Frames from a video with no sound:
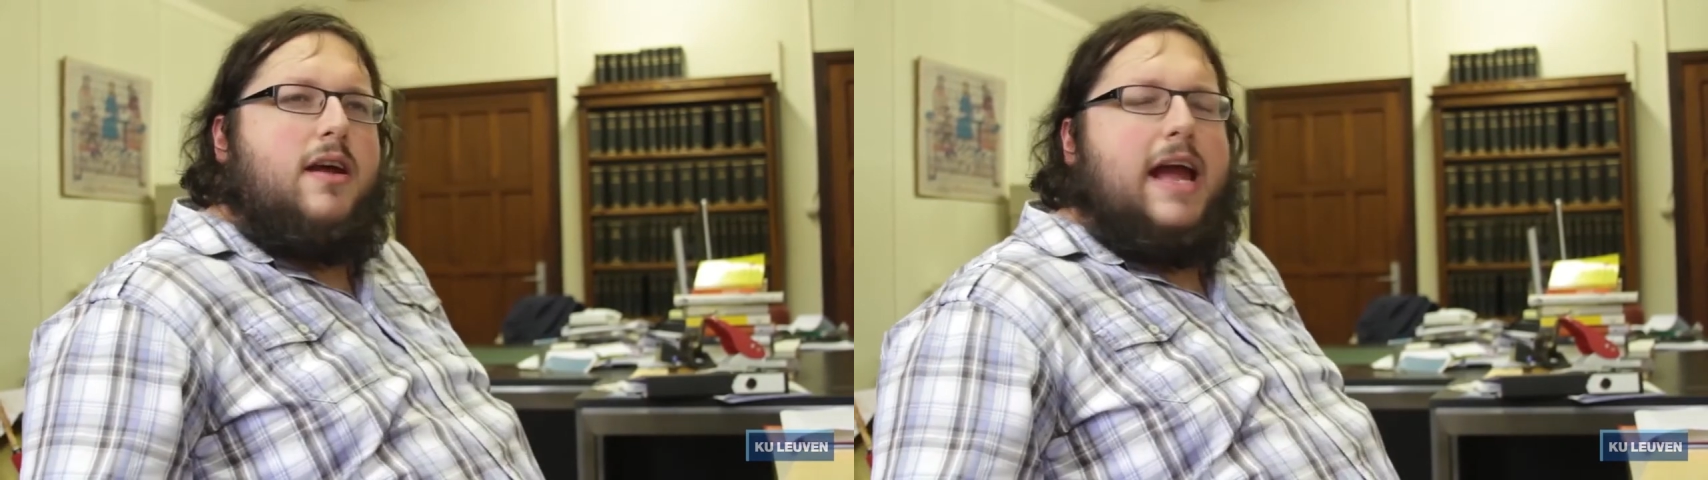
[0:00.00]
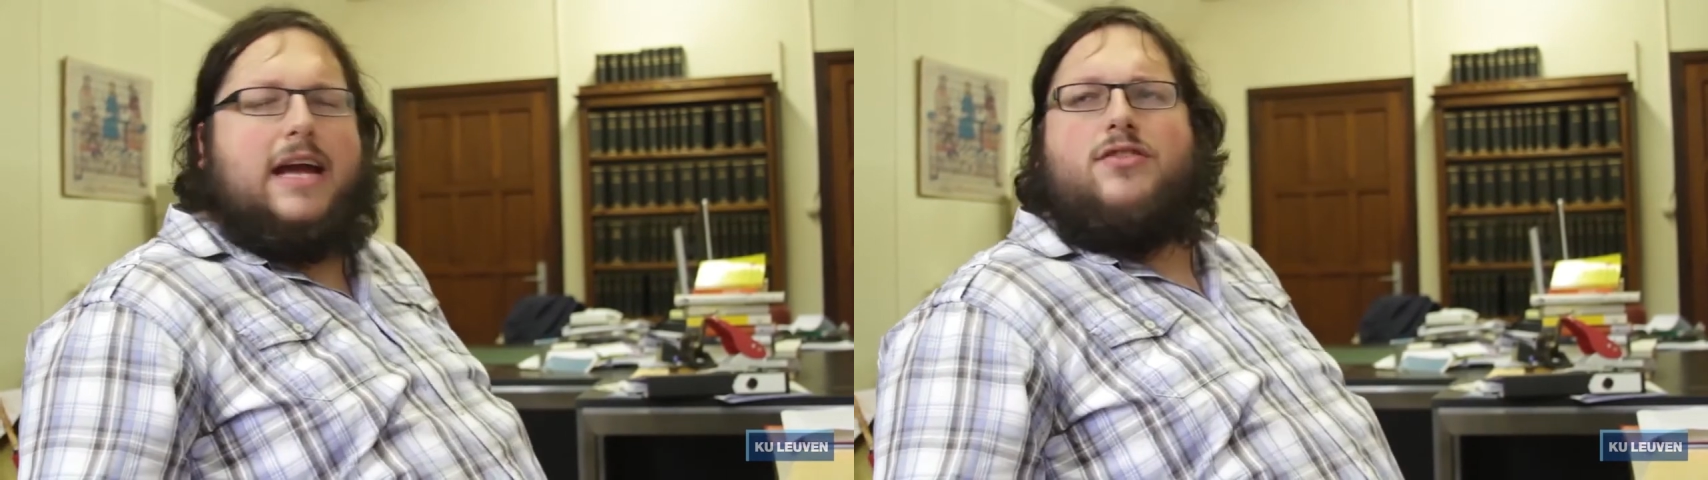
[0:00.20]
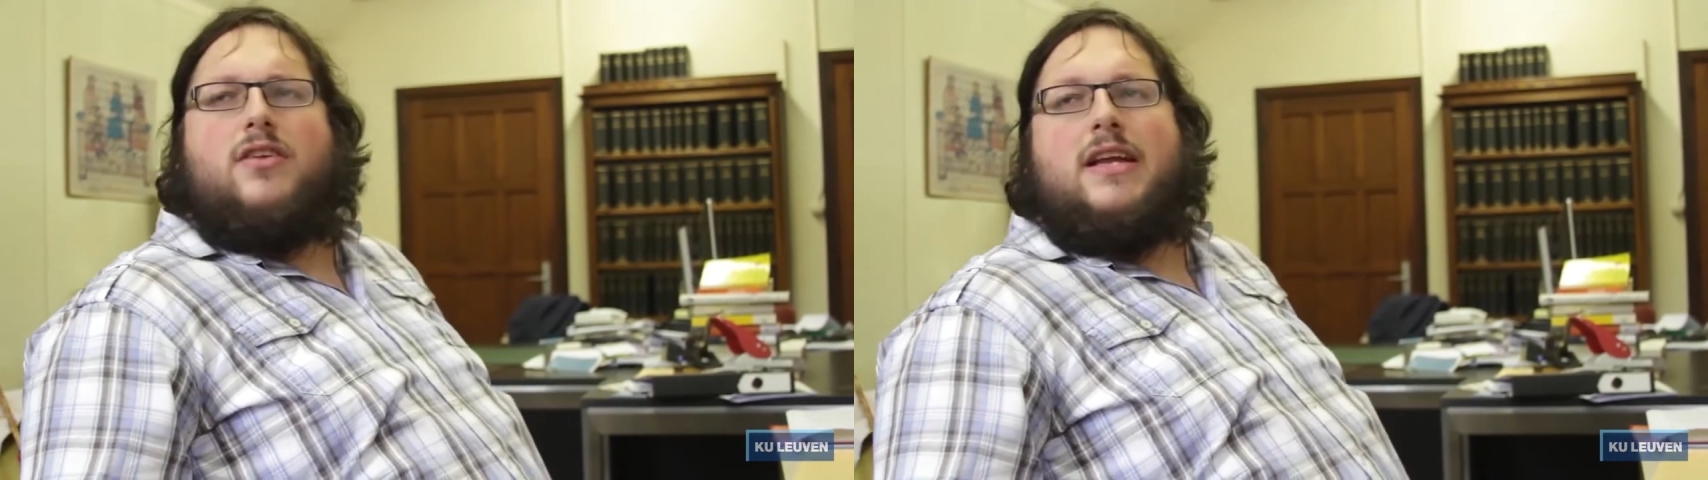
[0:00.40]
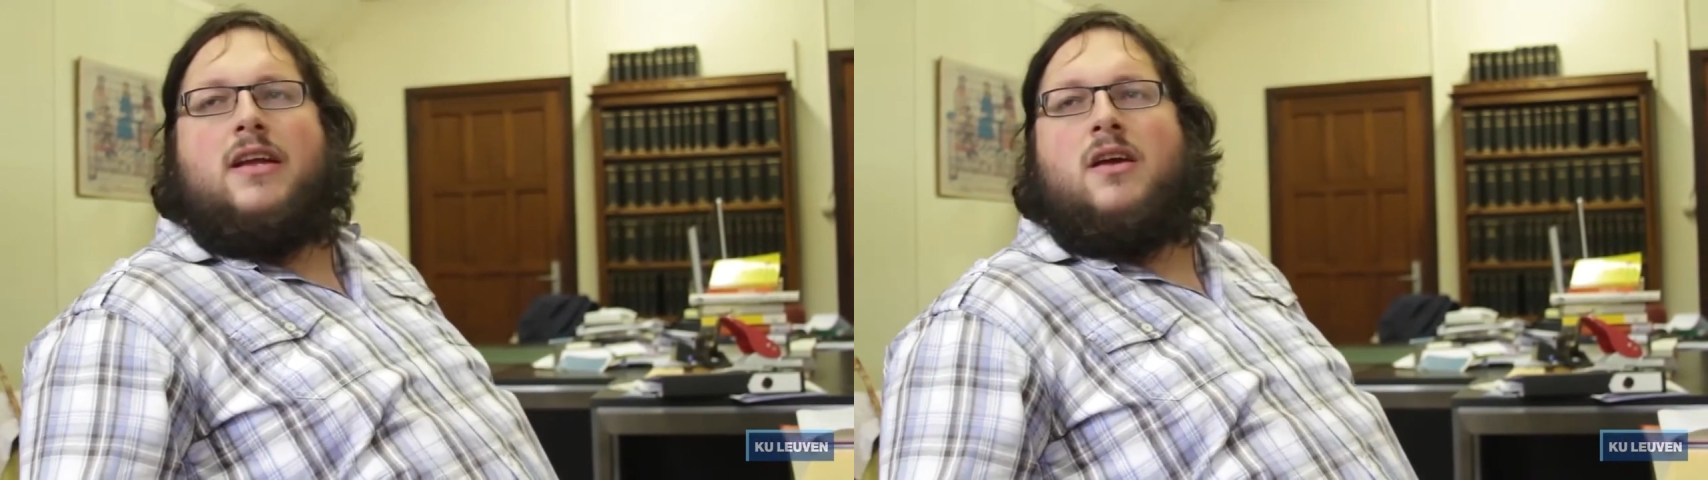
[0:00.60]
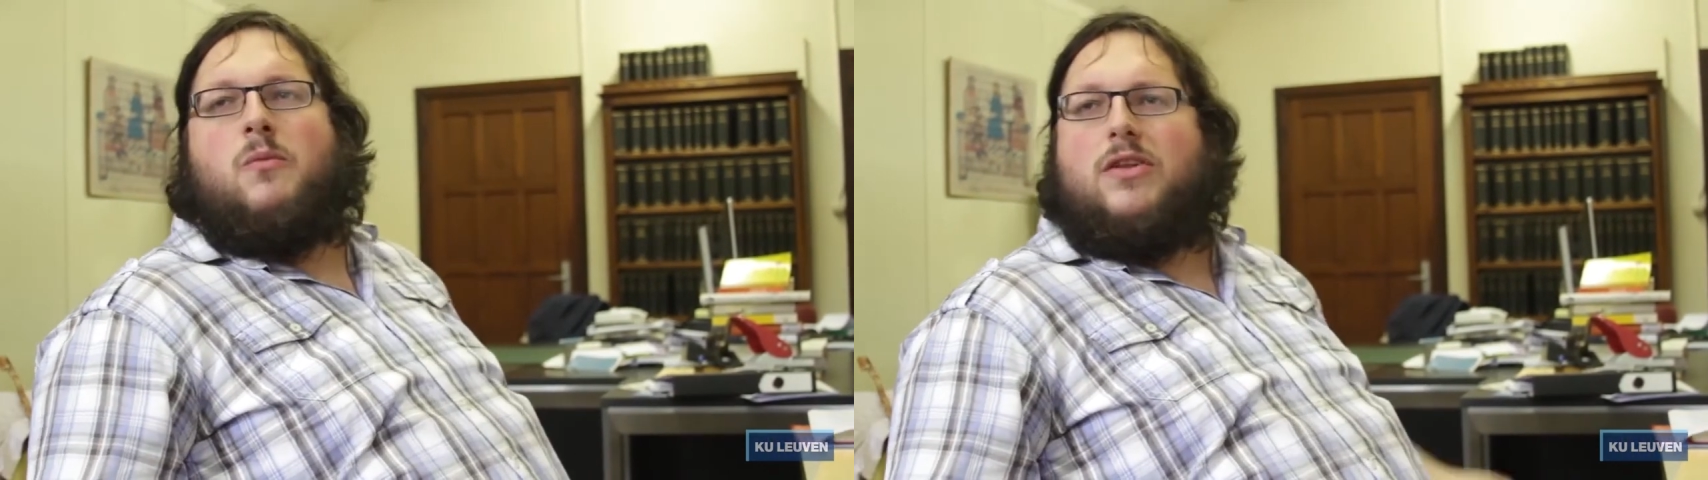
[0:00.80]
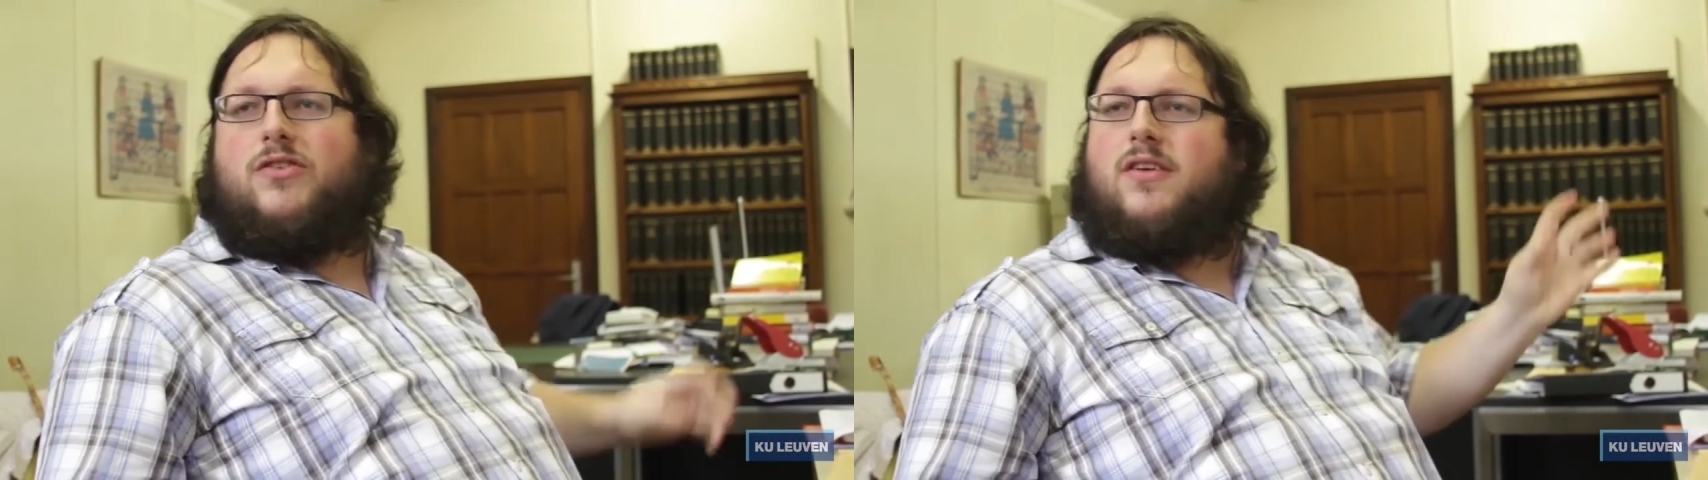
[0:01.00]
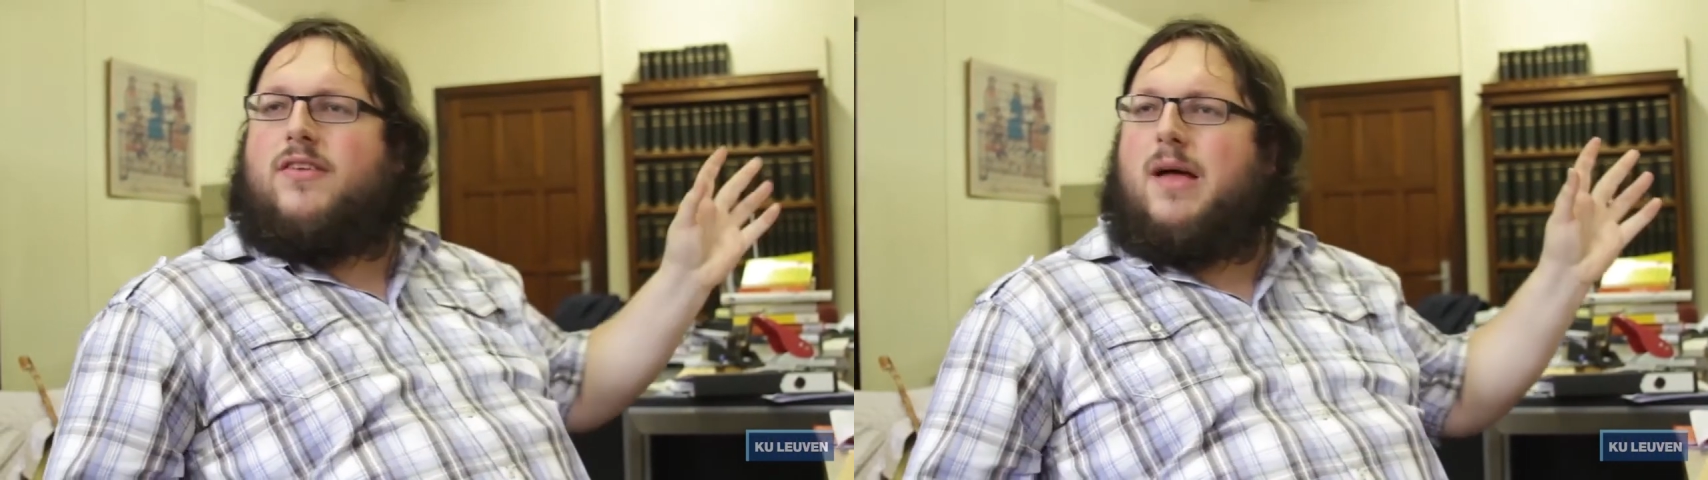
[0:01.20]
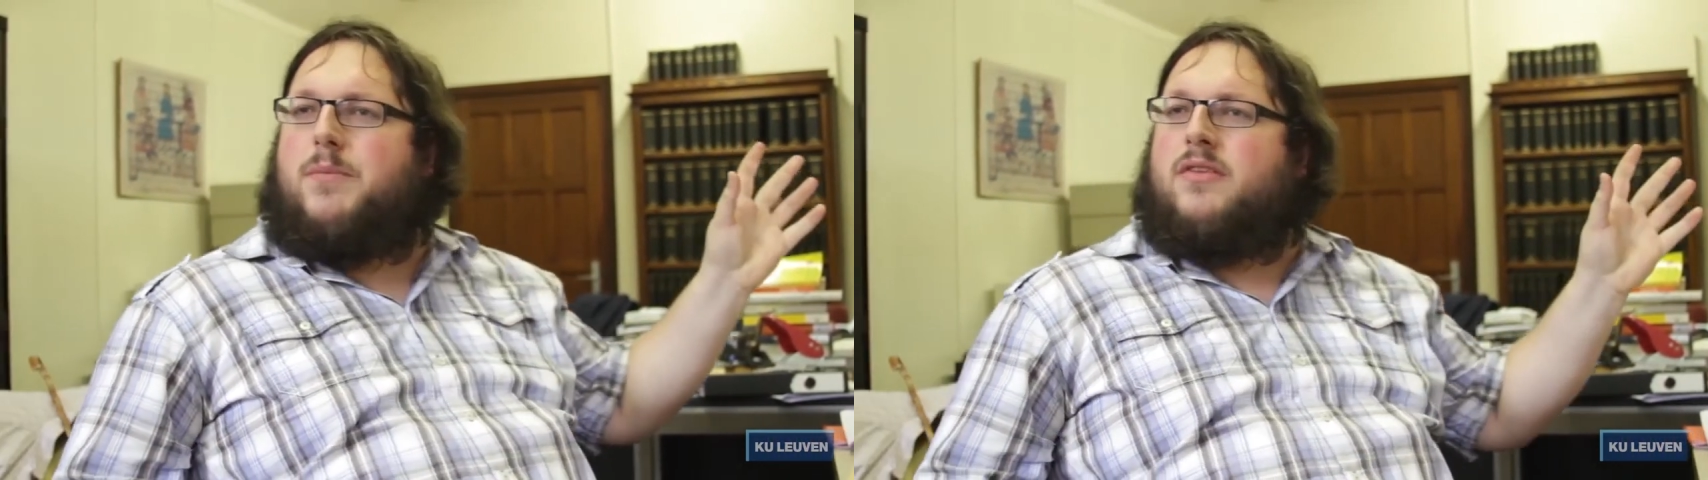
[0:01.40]
Actually, what
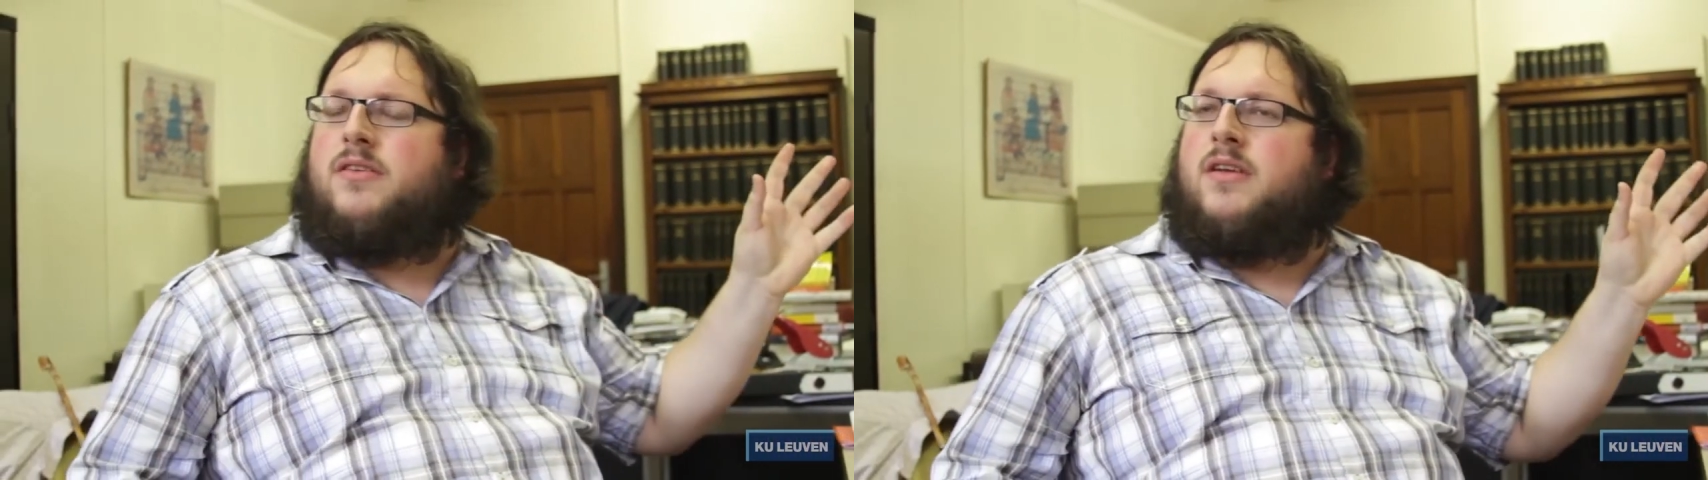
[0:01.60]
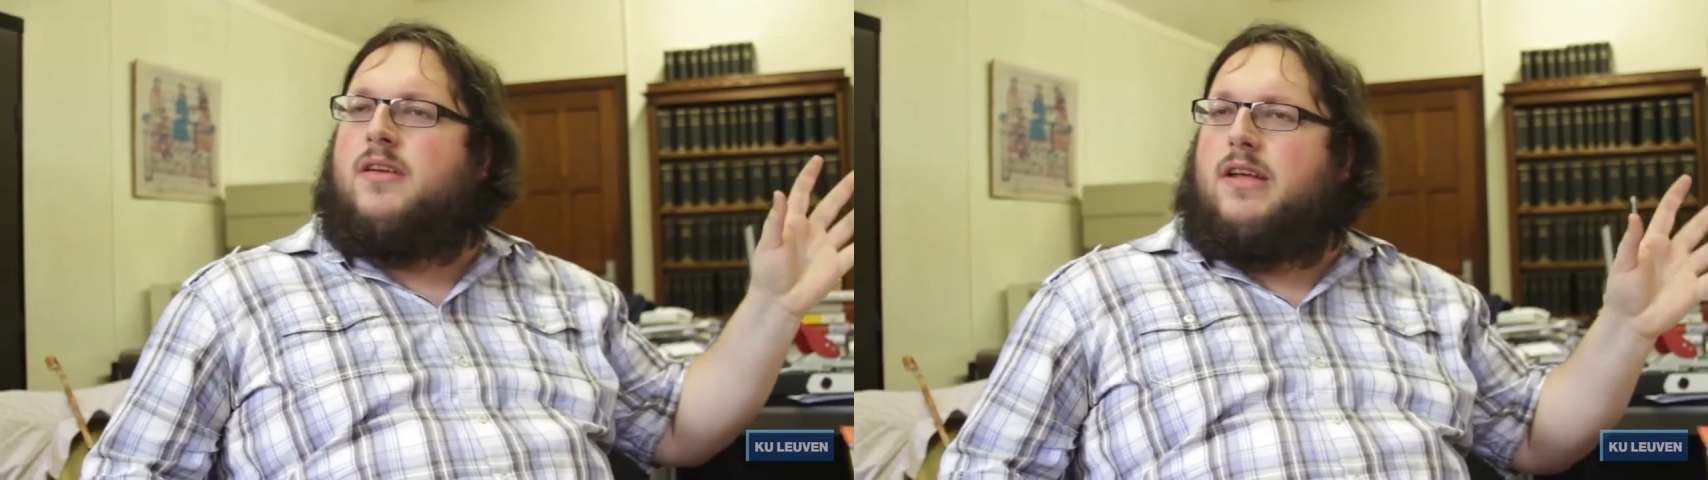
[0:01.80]
just happened